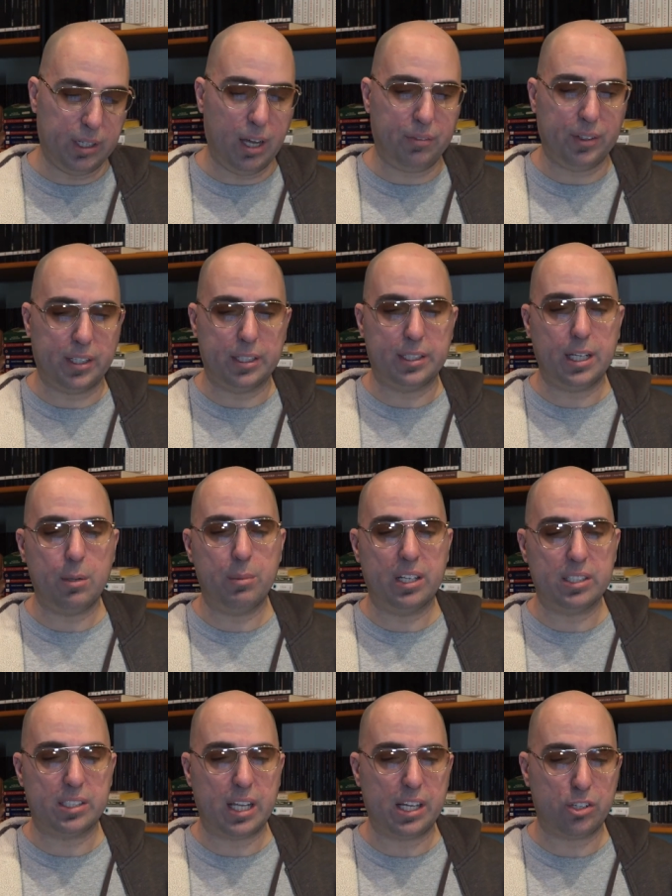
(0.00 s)
enough of the
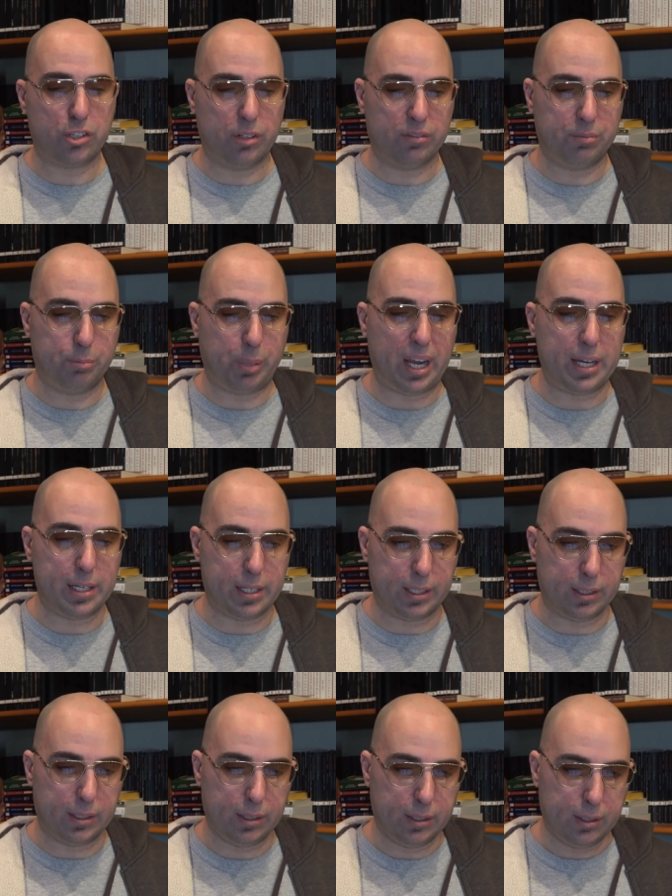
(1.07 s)
demonization of
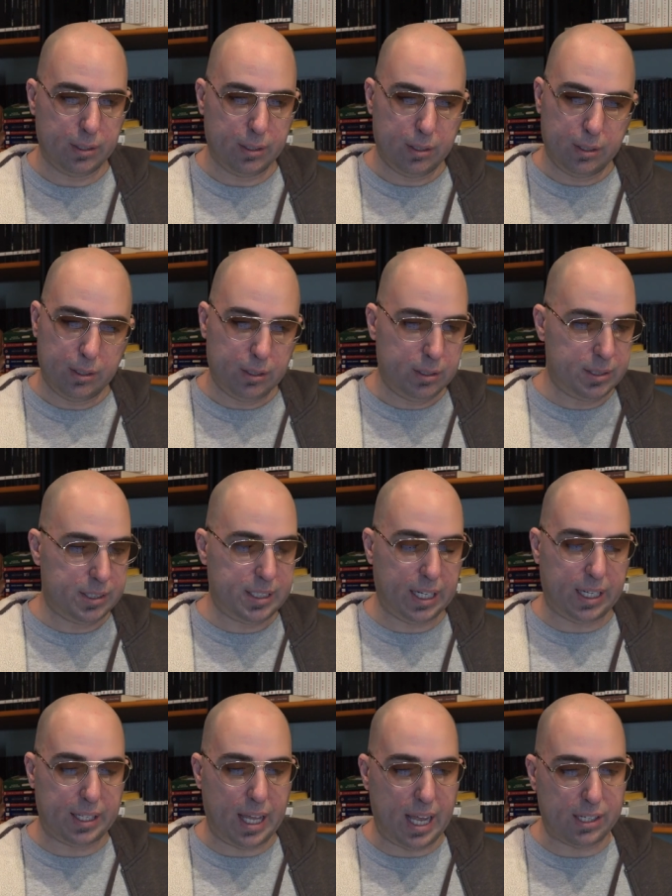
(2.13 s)
bacon.
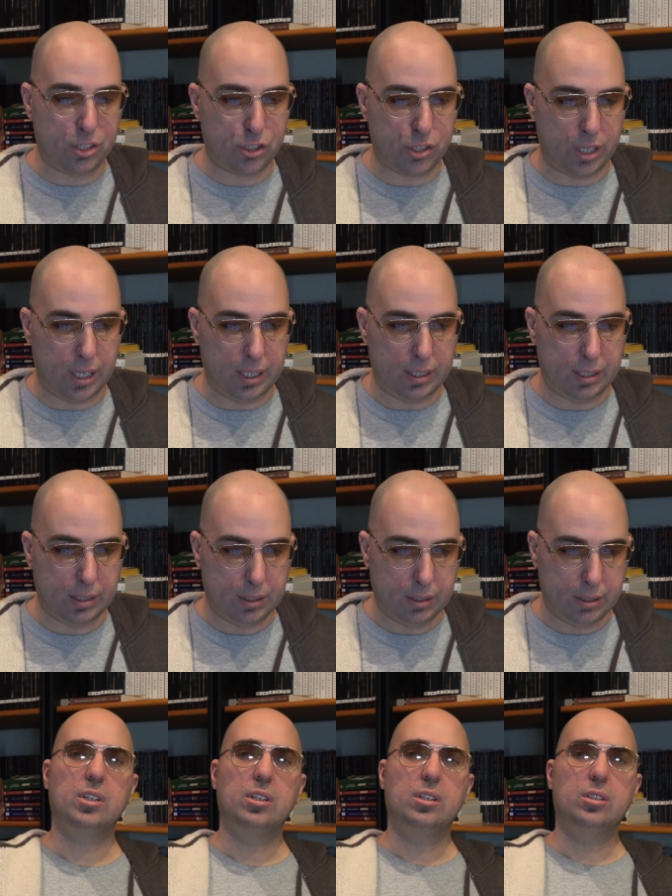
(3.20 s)
Sick of that shit.
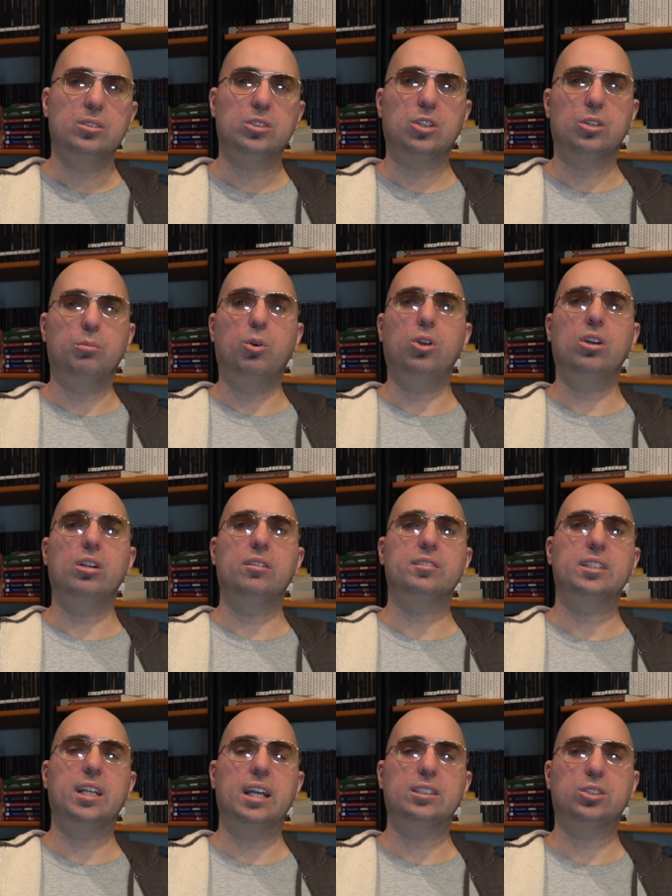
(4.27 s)
So the moral
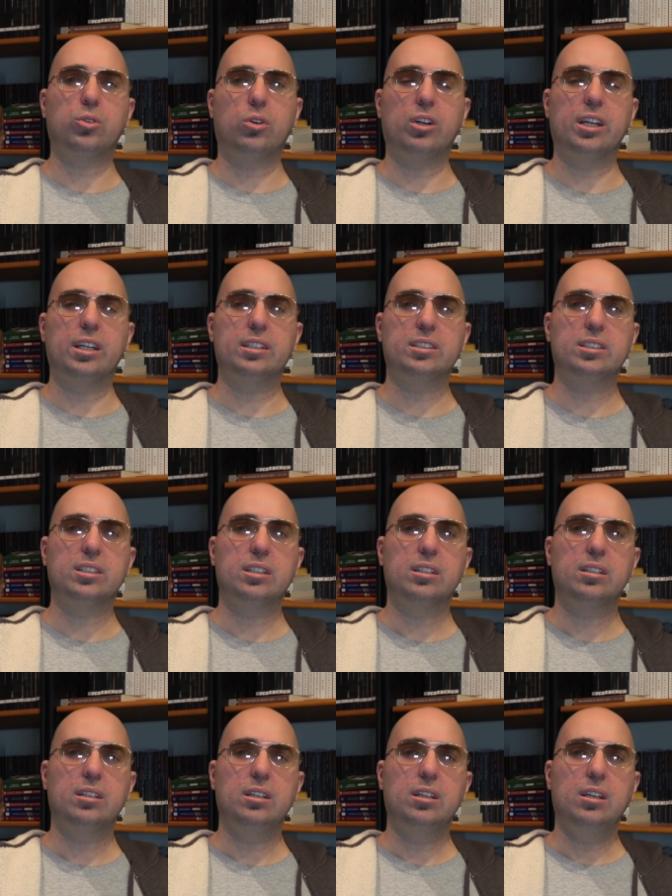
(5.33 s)
of today's story is,
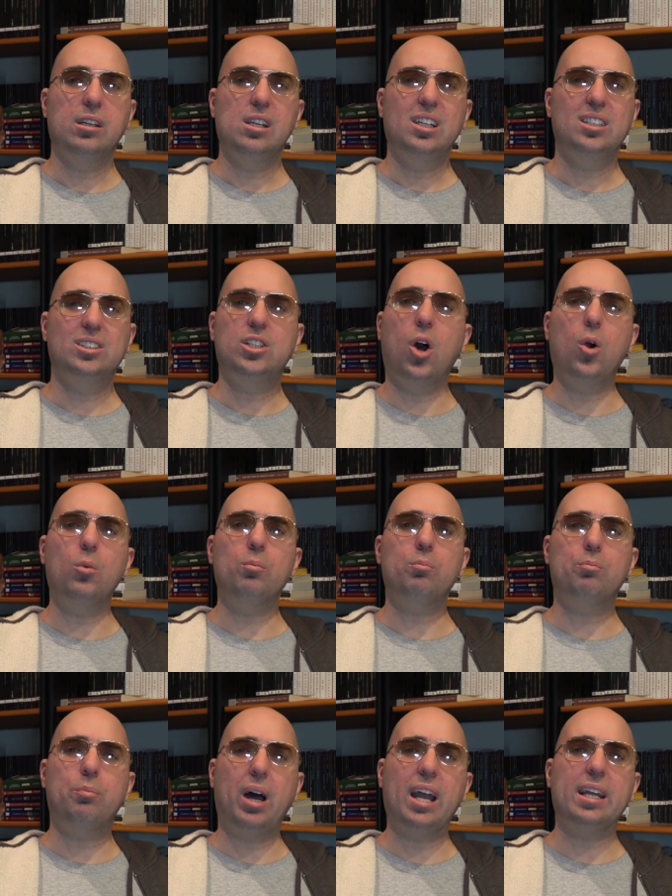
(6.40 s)

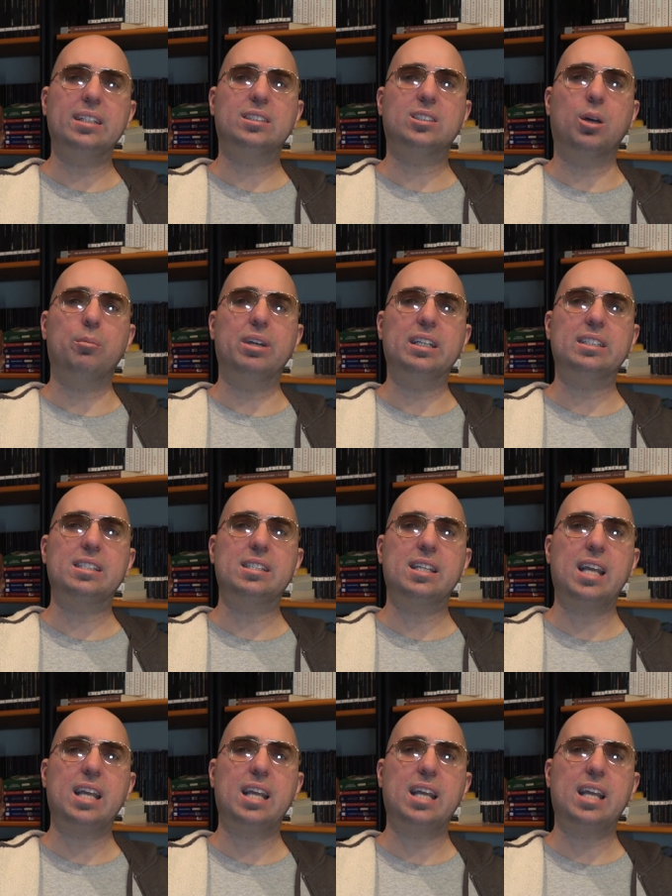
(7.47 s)
don't bite somebody's